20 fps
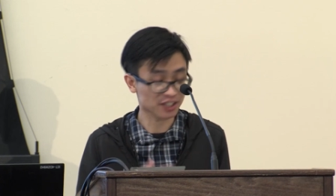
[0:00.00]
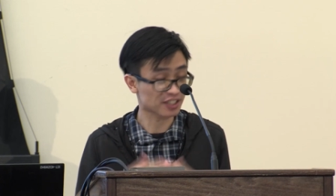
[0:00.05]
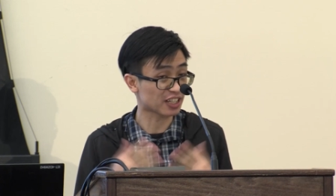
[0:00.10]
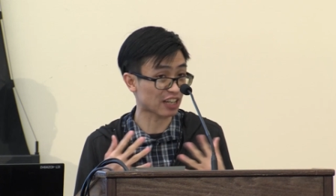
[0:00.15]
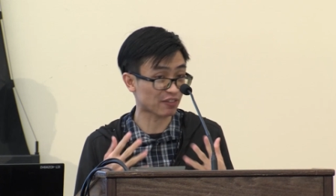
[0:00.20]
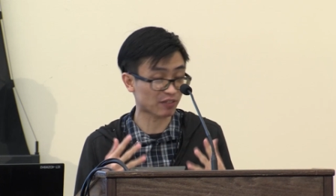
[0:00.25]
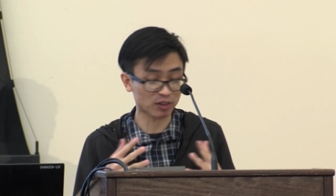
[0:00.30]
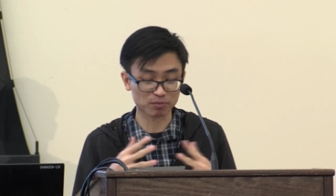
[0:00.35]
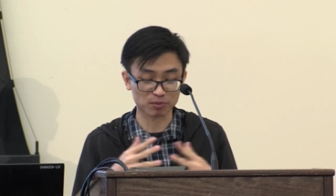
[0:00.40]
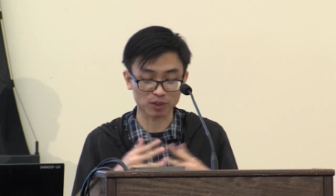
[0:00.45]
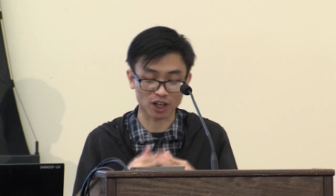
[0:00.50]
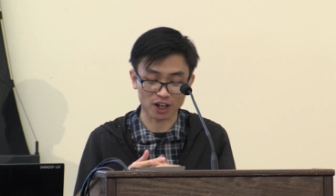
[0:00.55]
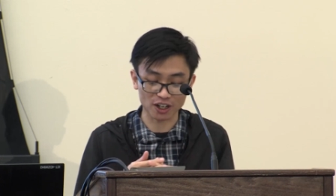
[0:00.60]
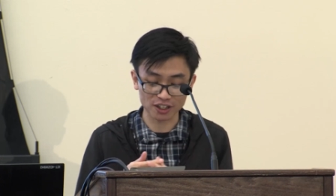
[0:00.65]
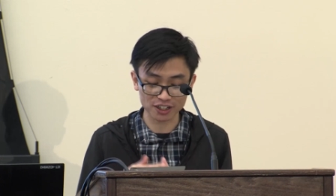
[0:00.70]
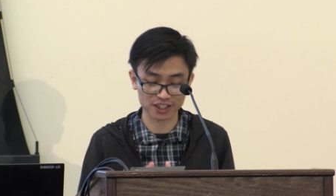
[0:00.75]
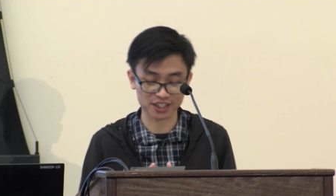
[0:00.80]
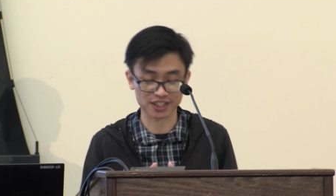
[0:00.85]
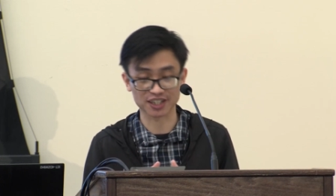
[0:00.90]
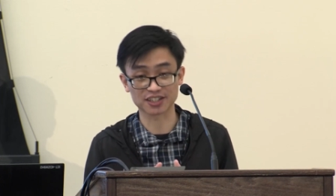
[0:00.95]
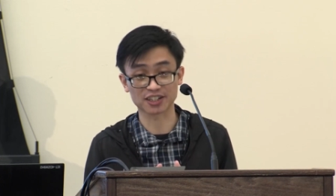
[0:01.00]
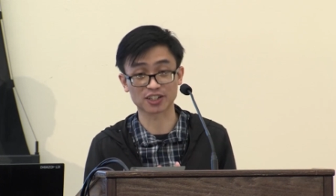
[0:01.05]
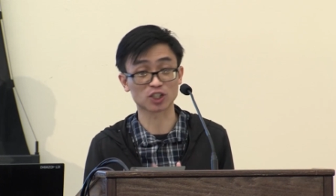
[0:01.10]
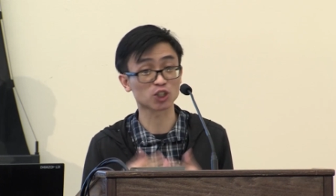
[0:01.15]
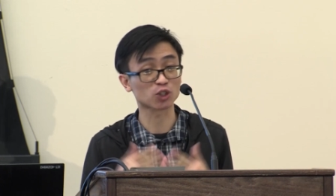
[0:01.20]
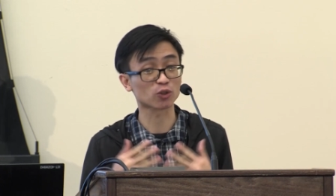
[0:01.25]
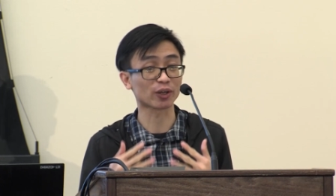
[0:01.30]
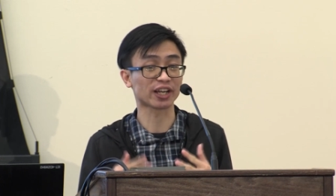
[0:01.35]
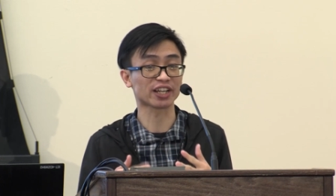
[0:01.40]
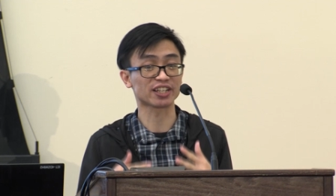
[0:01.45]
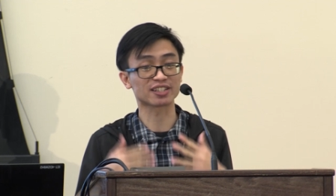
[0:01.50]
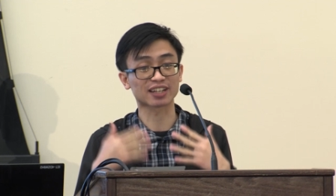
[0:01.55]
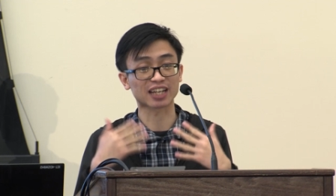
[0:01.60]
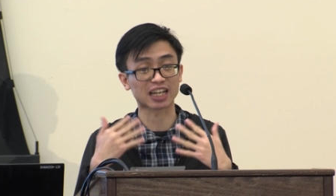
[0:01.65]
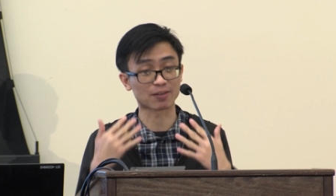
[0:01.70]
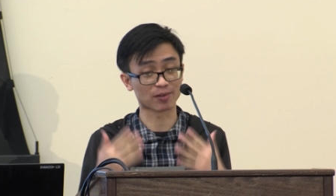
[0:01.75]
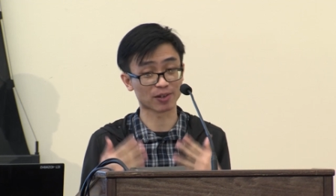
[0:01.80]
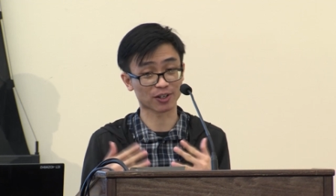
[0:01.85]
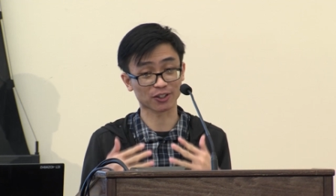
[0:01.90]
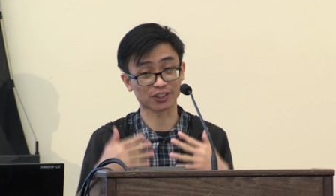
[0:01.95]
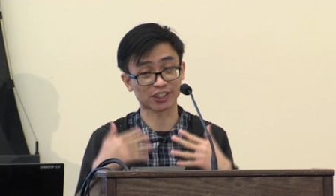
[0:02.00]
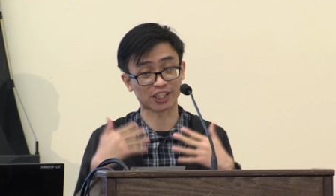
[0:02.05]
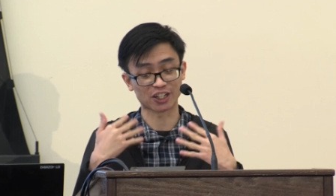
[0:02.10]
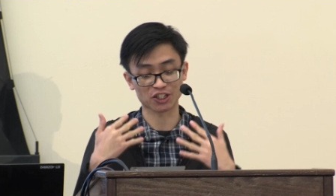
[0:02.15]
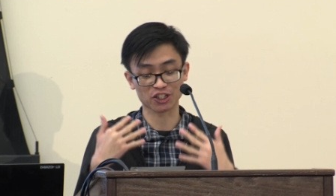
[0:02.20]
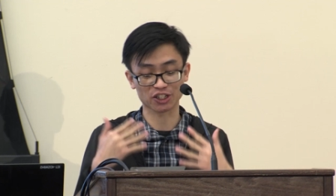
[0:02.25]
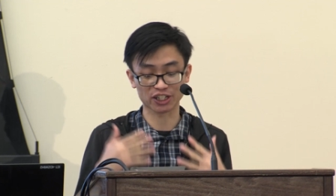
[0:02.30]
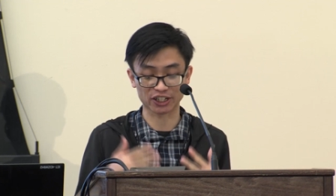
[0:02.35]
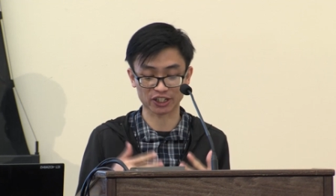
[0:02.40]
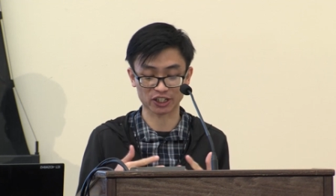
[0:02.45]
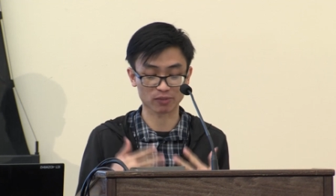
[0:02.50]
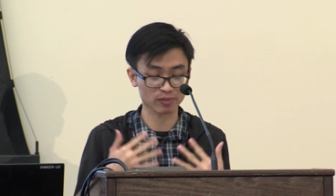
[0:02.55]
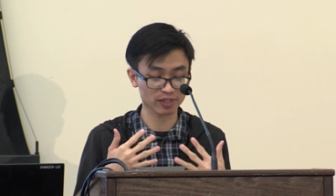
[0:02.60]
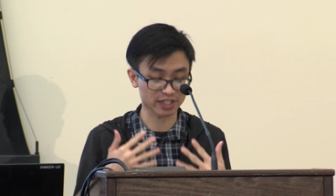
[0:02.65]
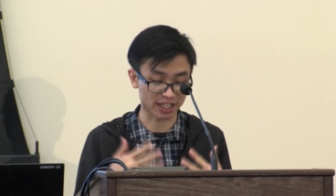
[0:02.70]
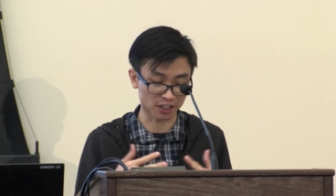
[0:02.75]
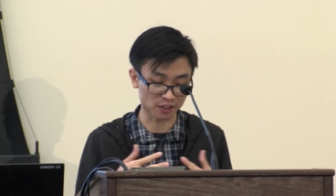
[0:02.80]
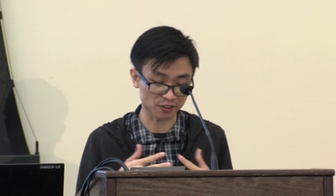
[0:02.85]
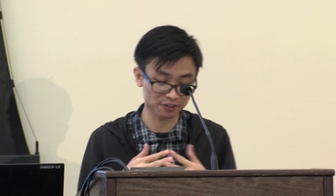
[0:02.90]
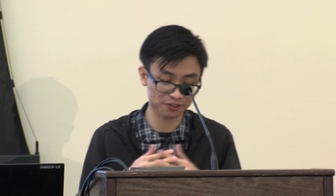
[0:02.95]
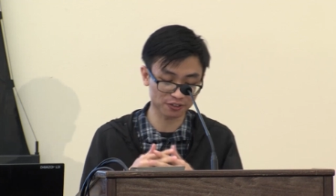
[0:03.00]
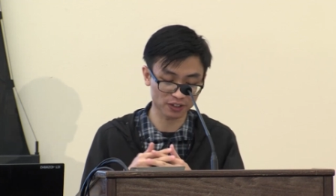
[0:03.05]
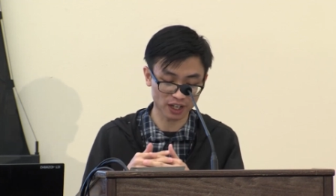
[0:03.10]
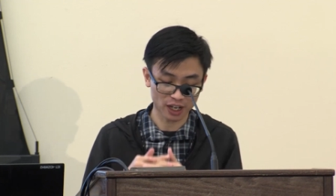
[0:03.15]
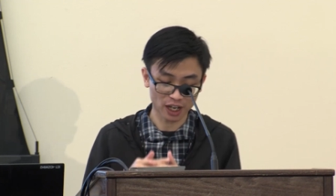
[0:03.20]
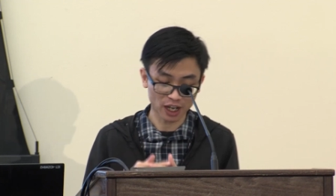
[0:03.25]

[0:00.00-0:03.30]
David Block, is a trained chemical engineer himself.